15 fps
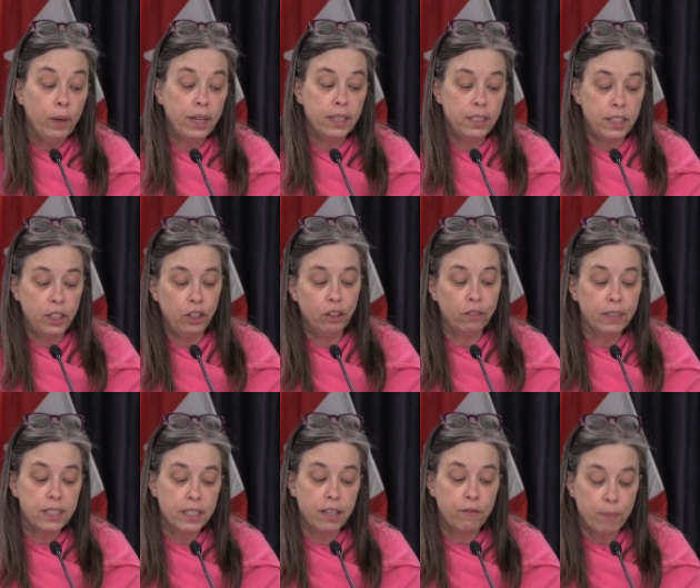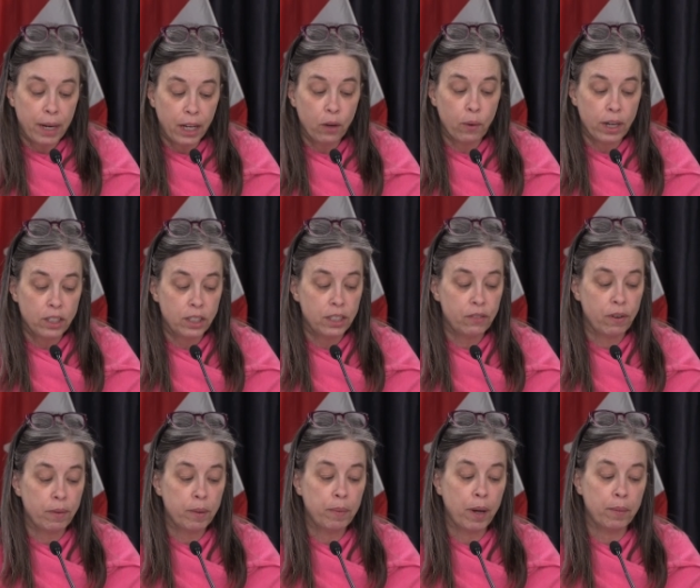We continue to receive many questions
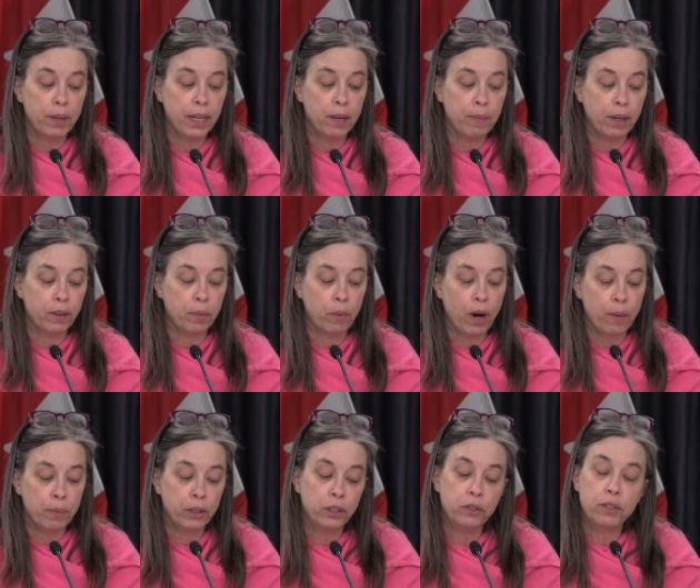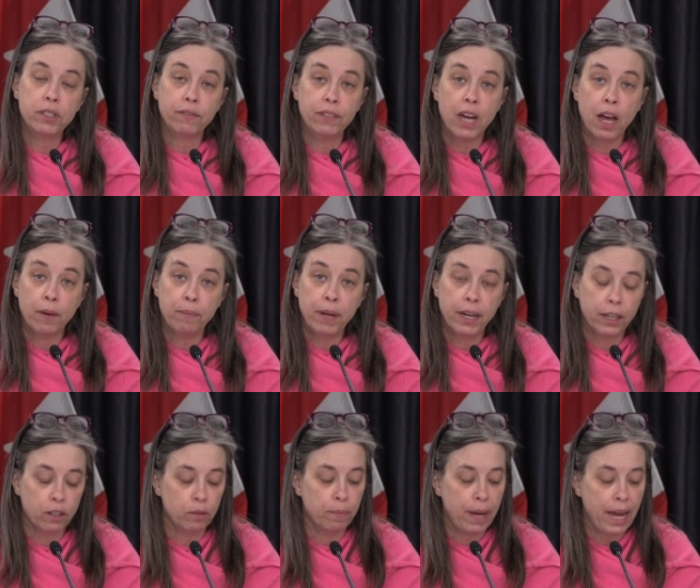from the public about the proper use of
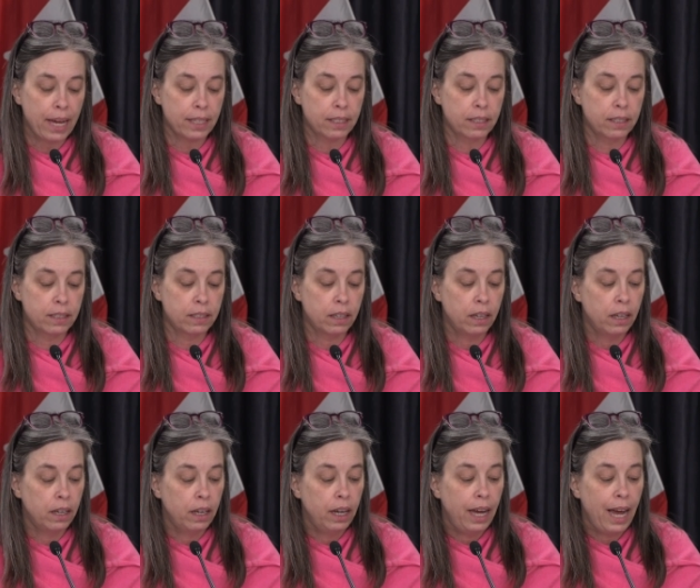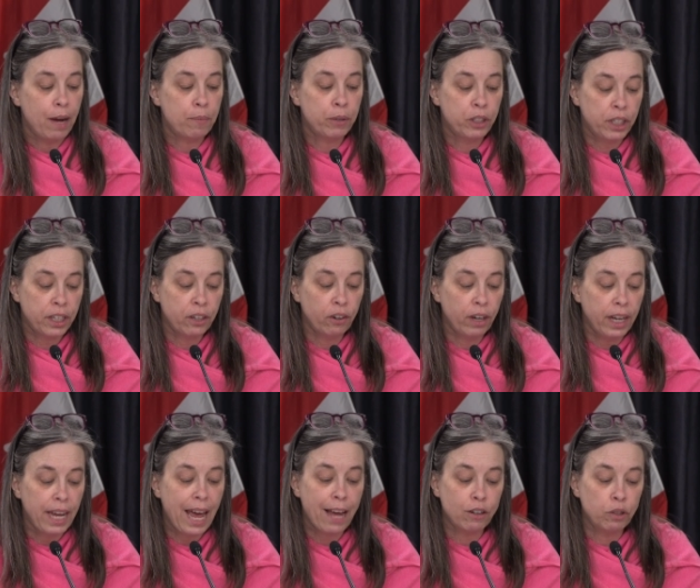non-medical masks, and
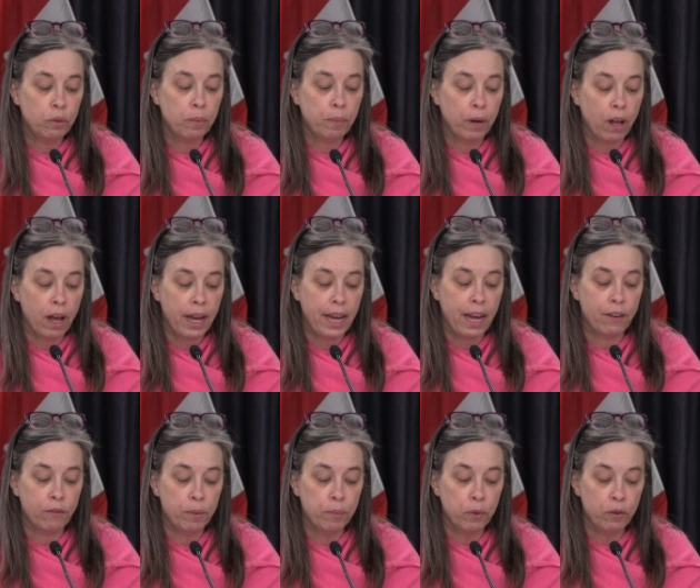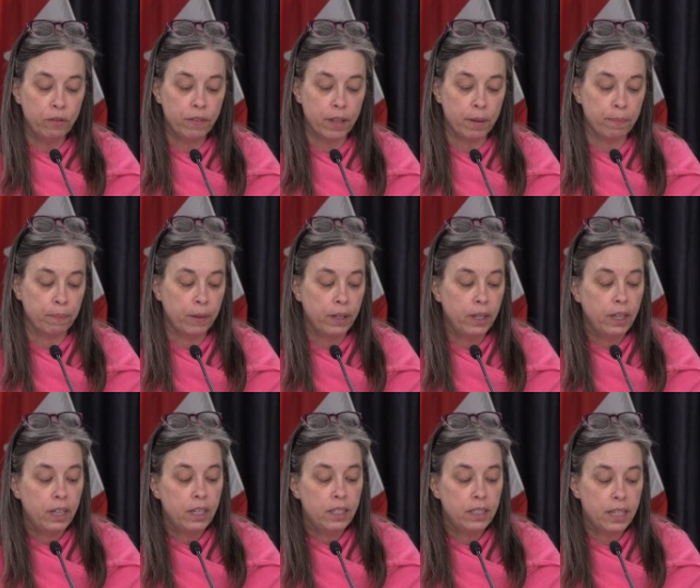particularly how to apply and remove them.
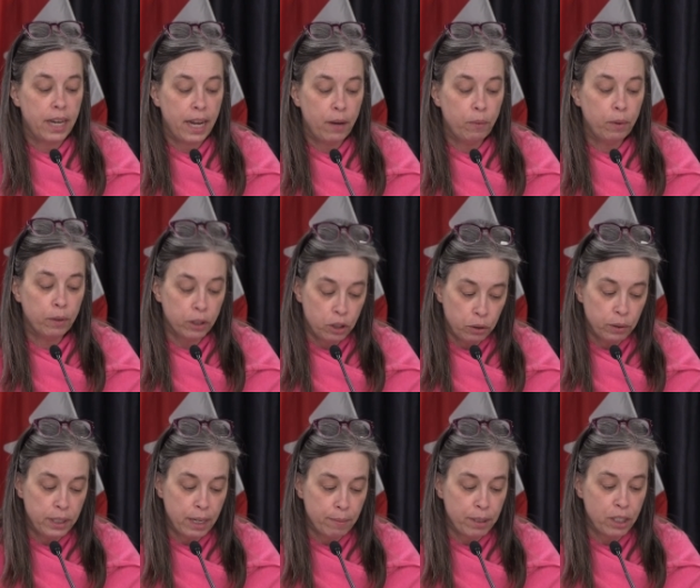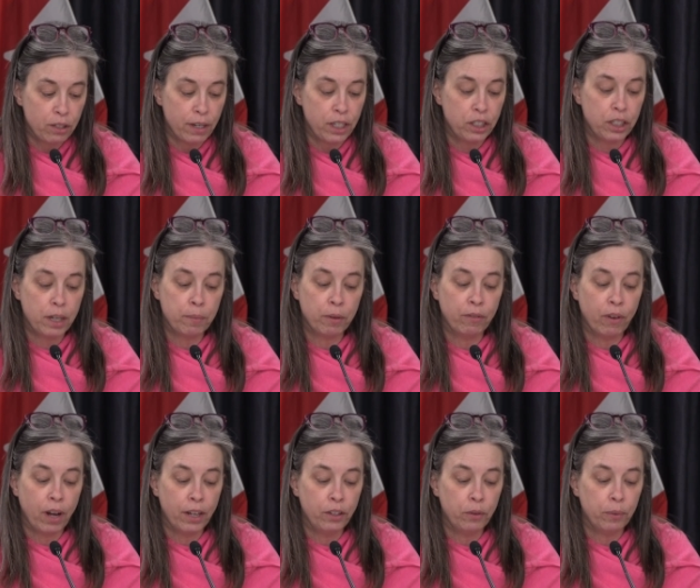Today, we will do a demonstration and
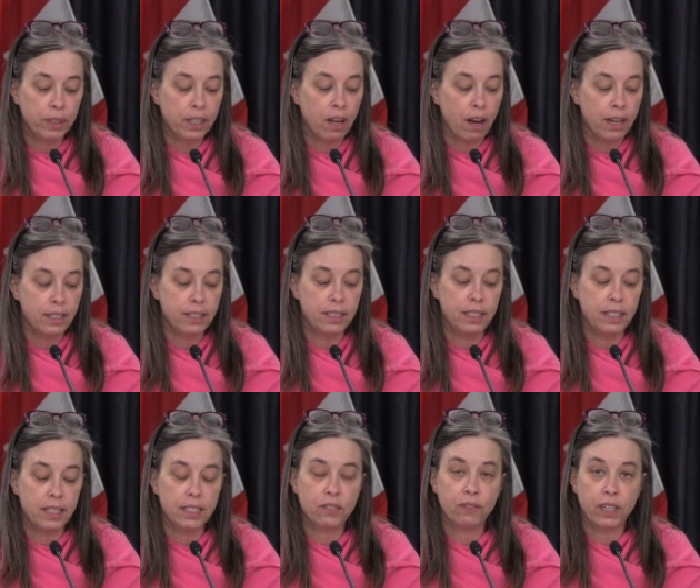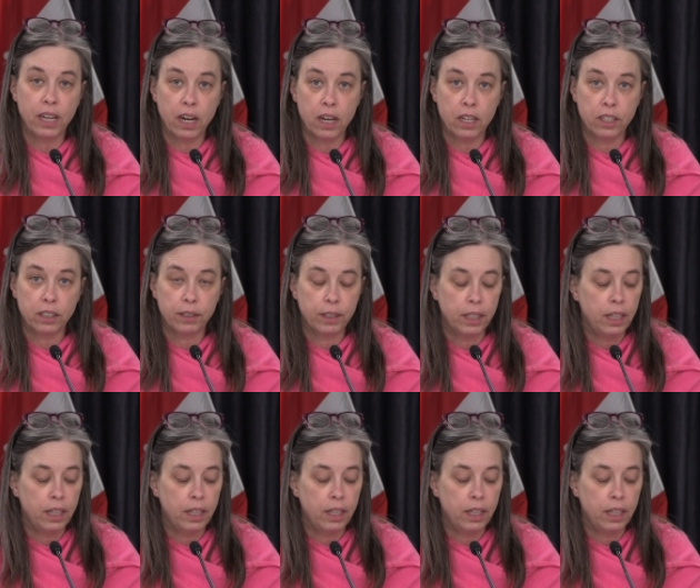provide you with guidance in this regard.